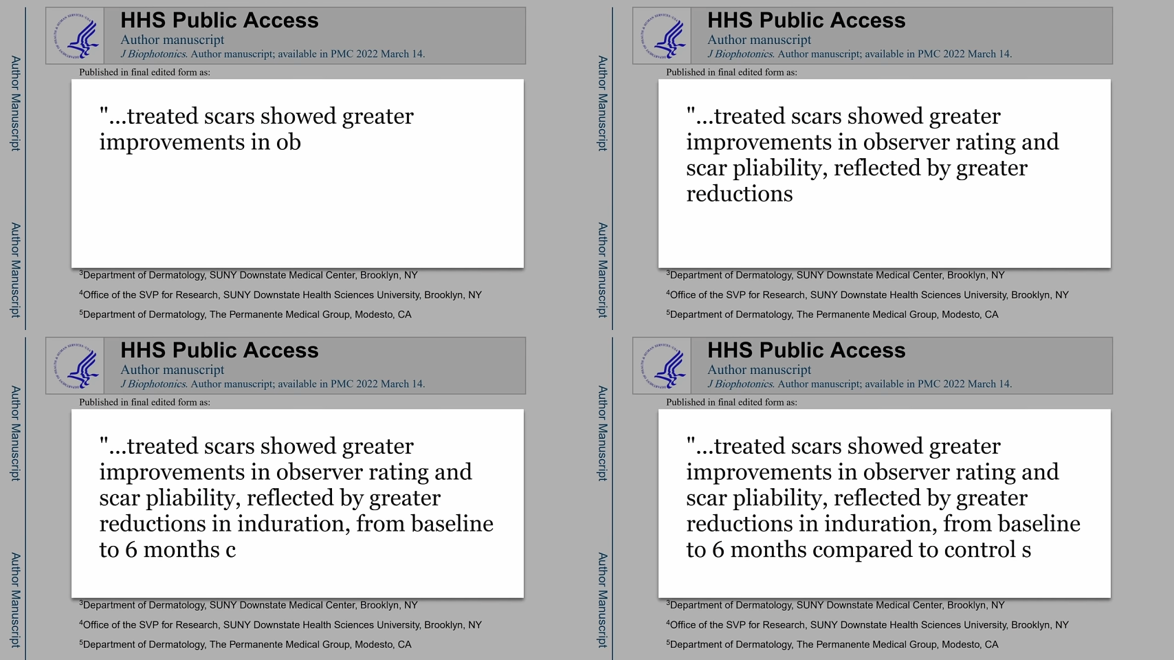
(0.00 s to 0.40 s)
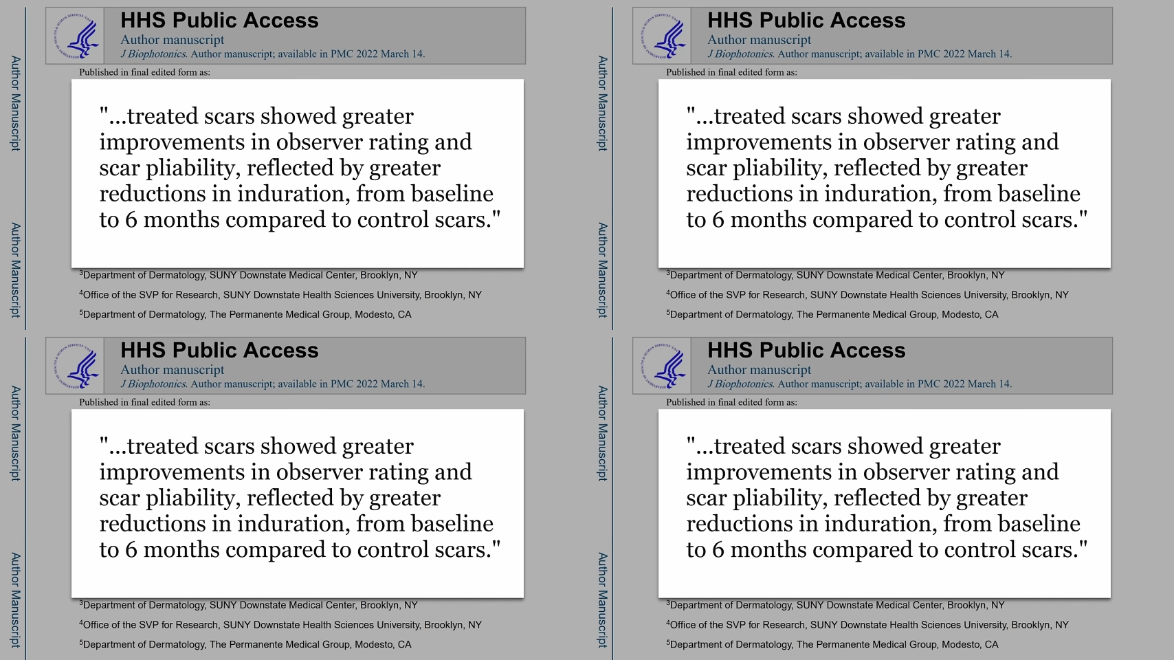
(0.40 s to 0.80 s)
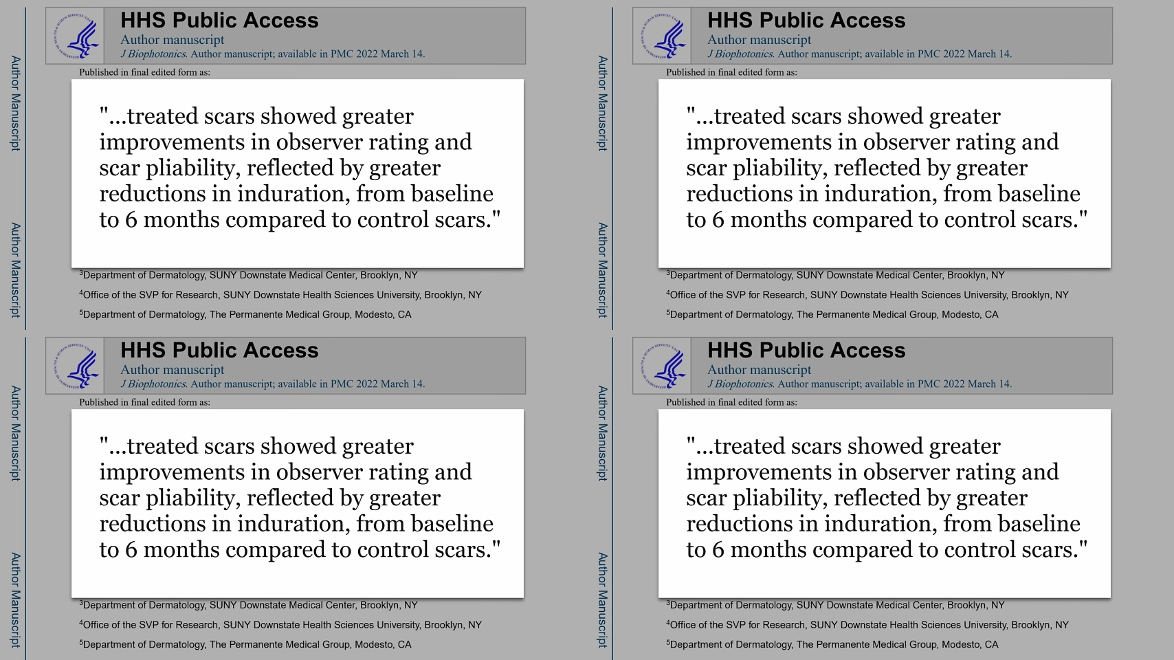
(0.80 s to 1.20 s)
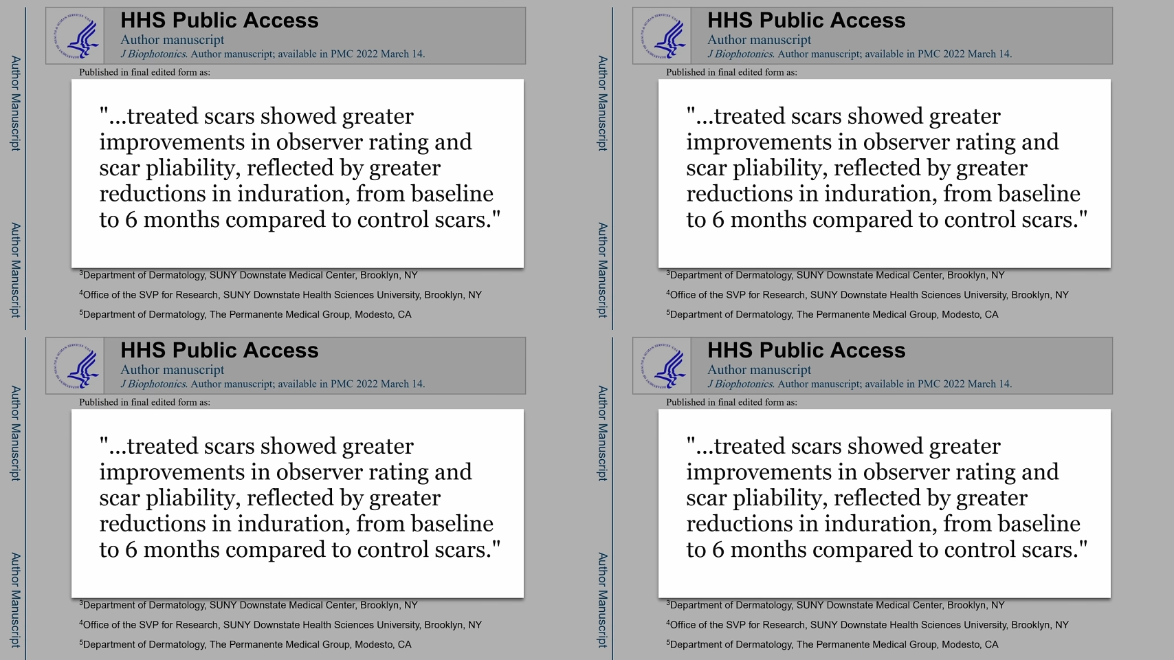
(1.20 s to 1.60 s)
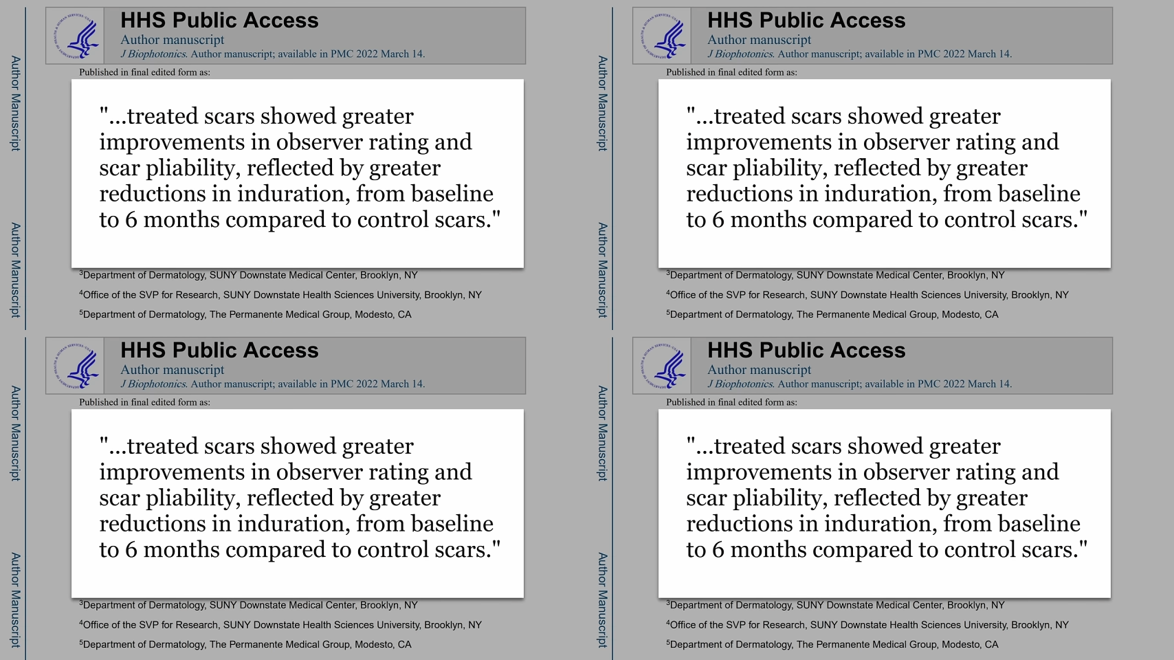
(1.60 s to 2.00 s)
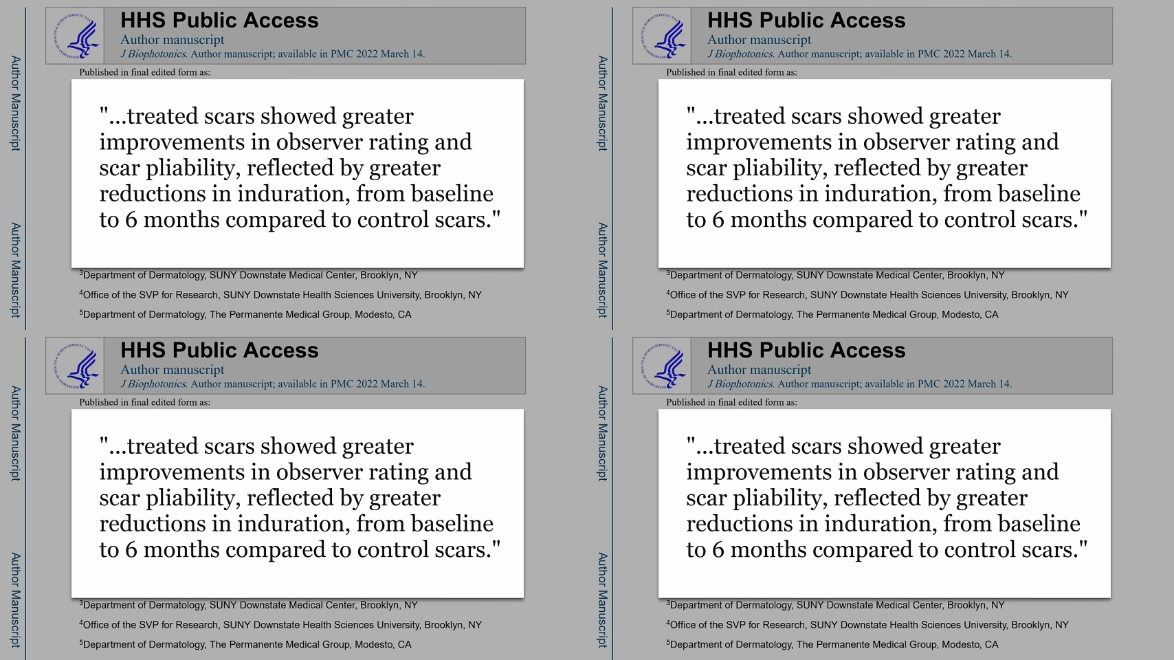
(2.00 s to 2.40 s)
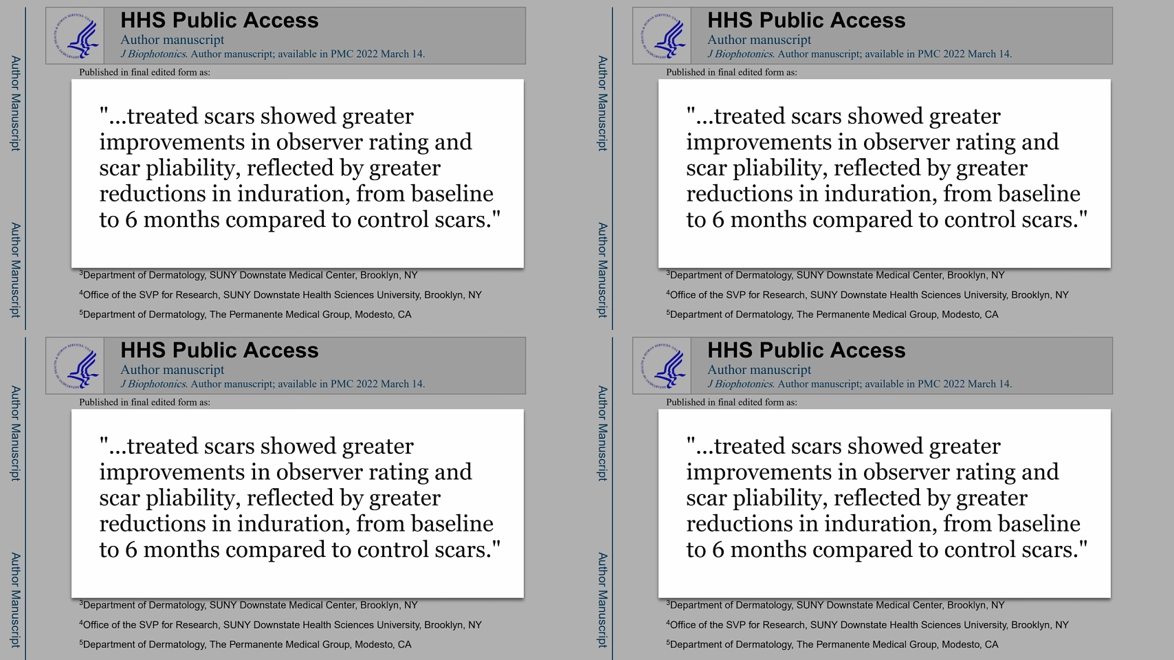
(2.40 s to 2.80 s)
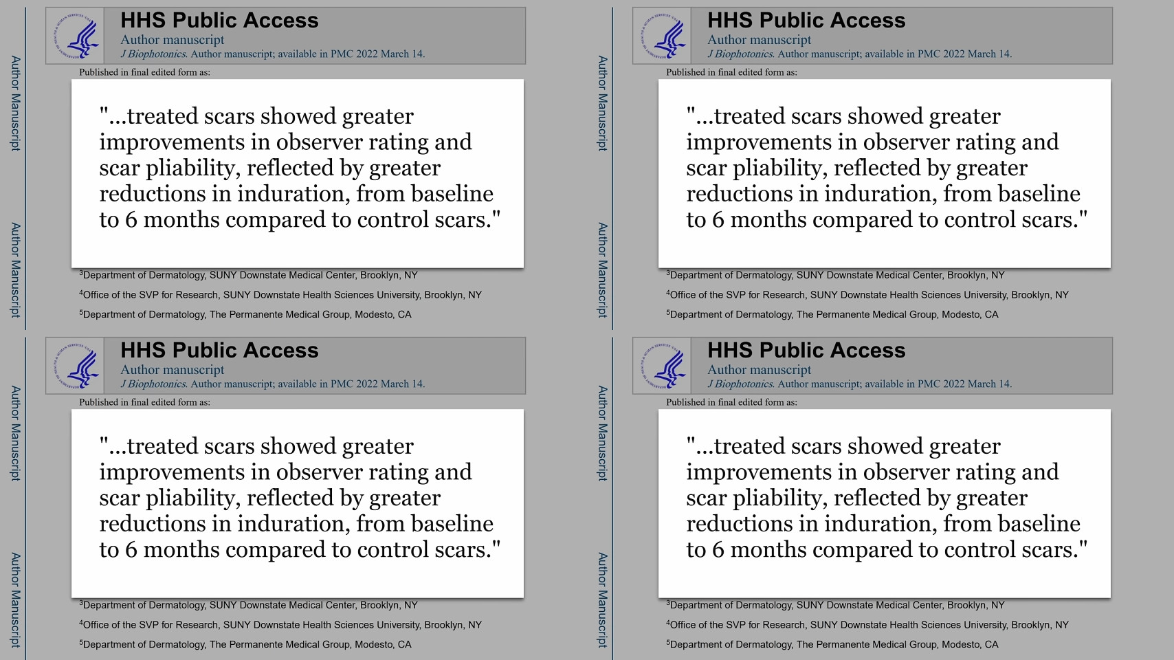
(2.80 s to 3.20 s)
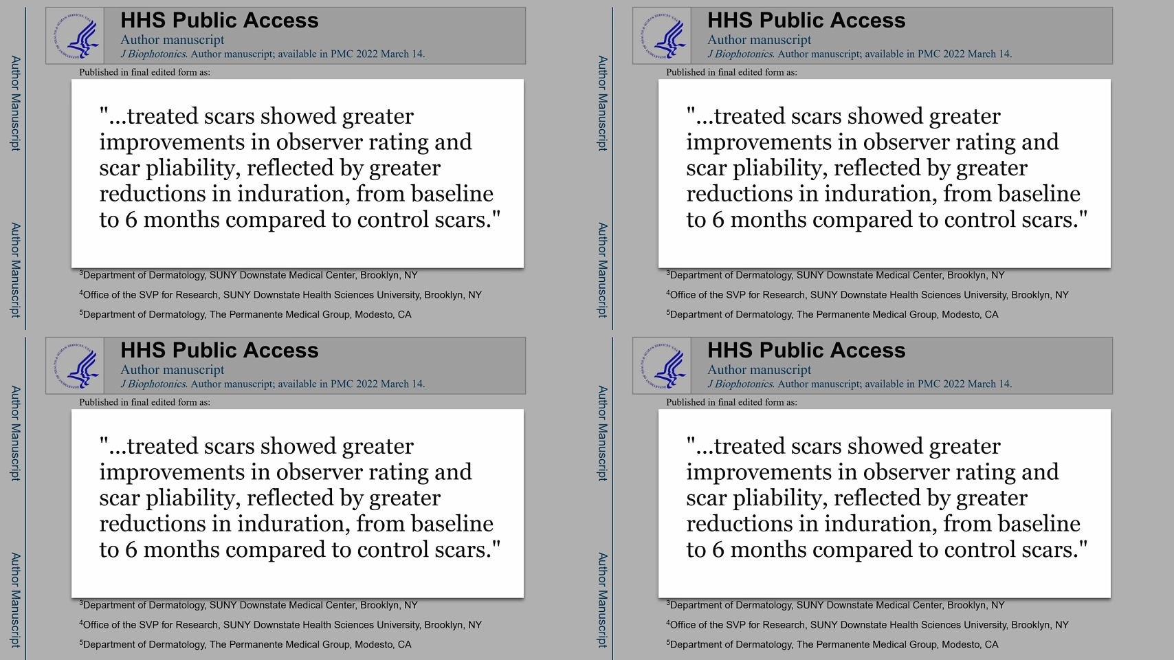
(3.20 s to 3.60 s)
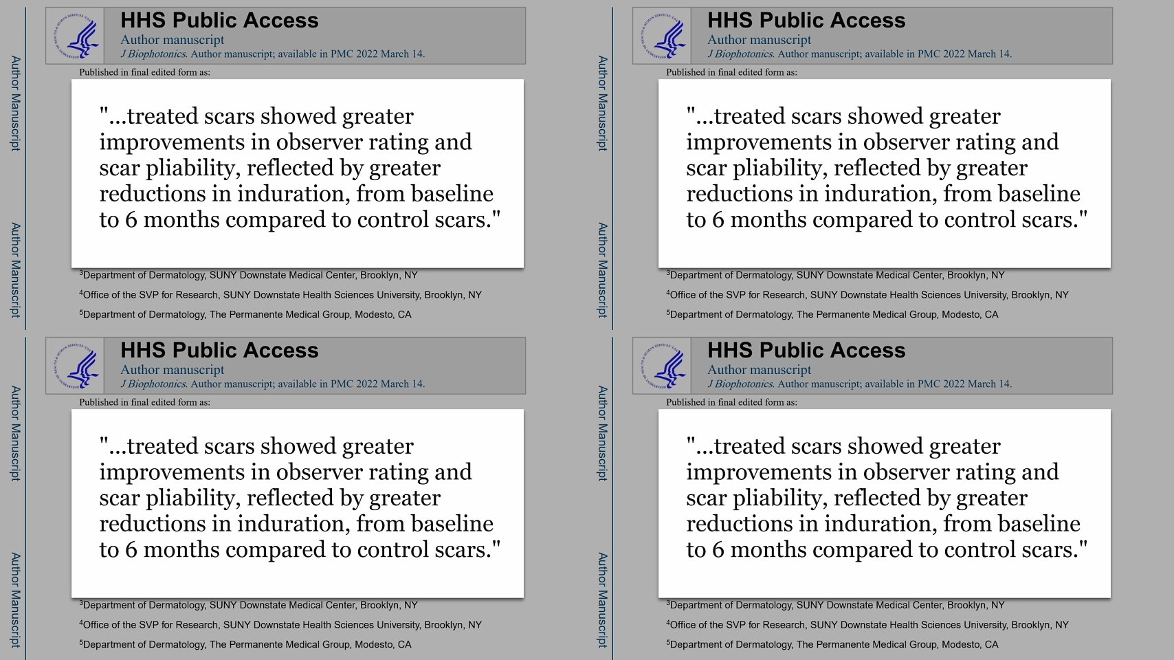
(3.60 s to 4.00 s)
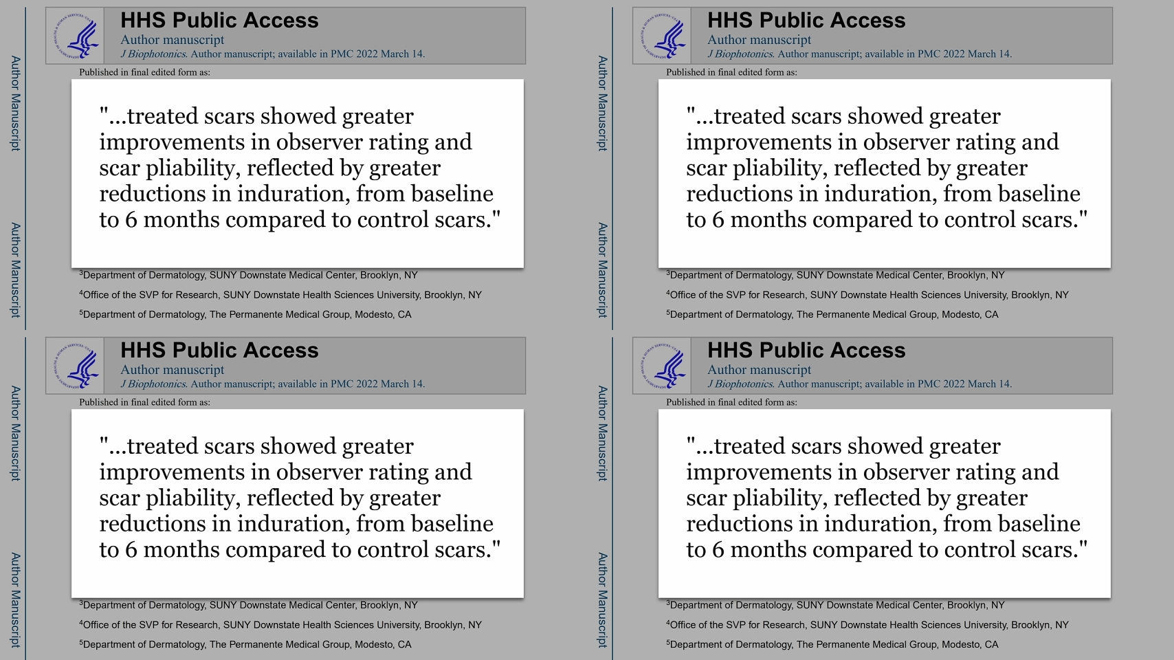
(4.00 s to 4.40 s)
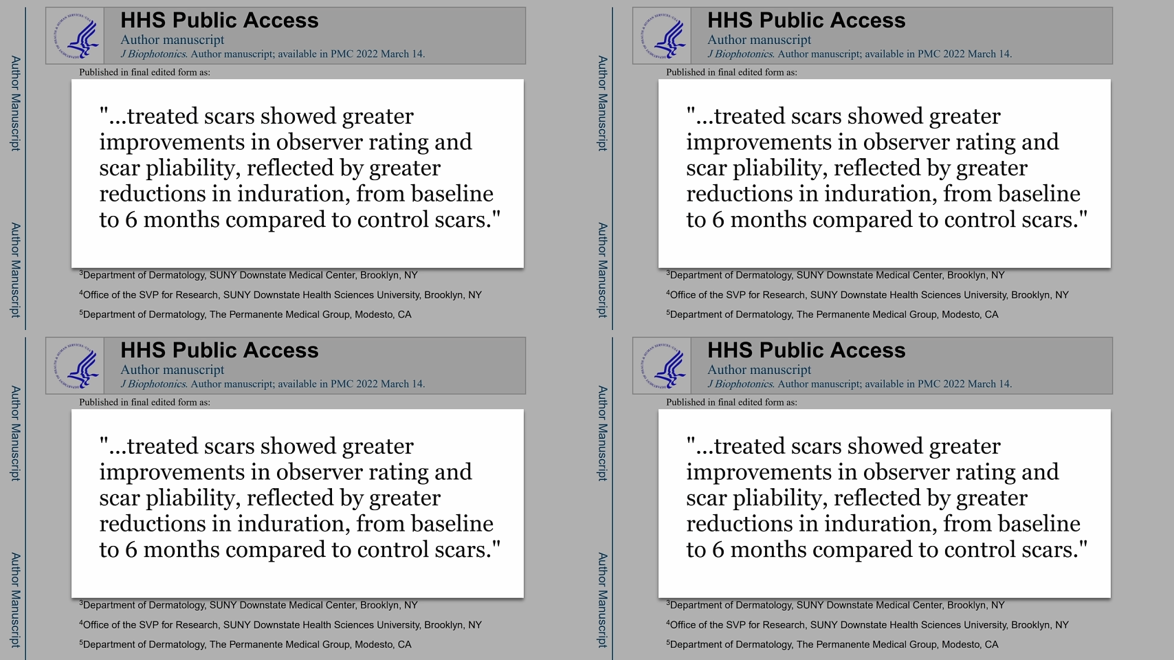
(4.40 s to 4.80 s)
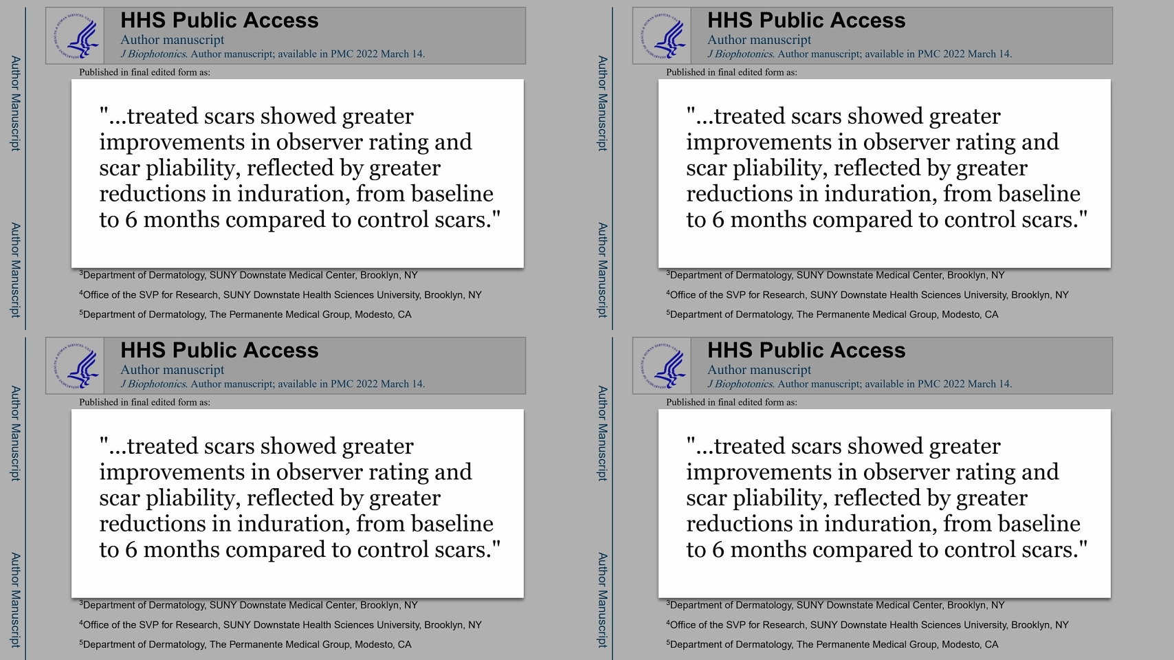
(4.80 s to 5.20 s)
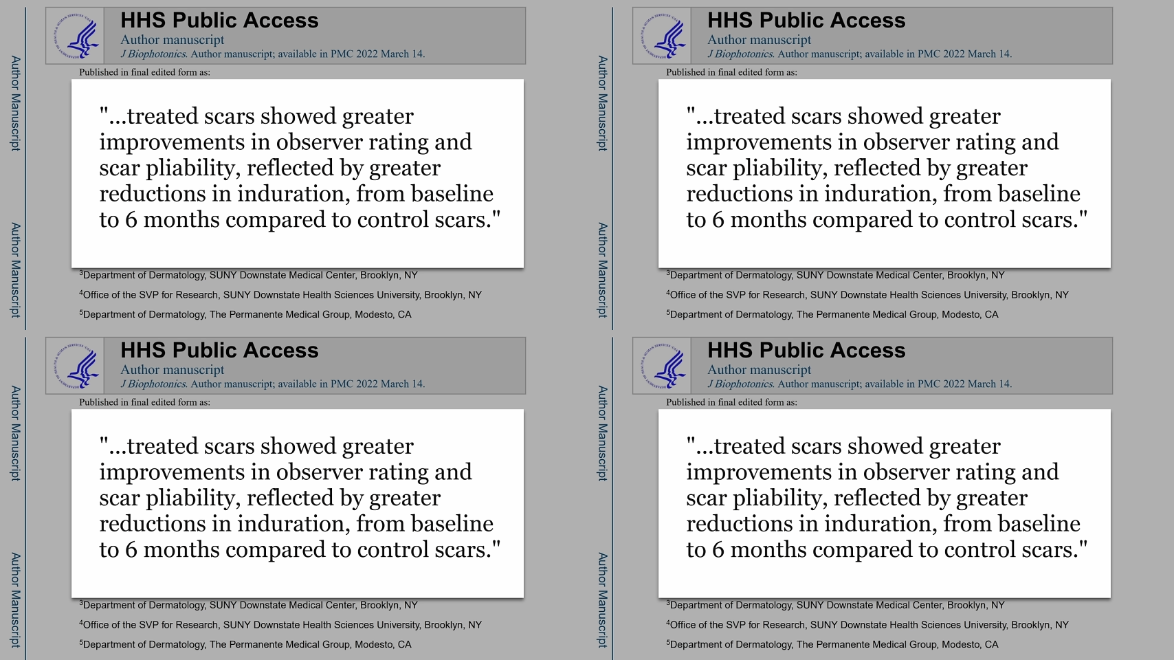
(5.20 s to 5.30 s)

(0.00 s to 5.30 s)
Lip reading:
No face is visible, so there are no lips to read.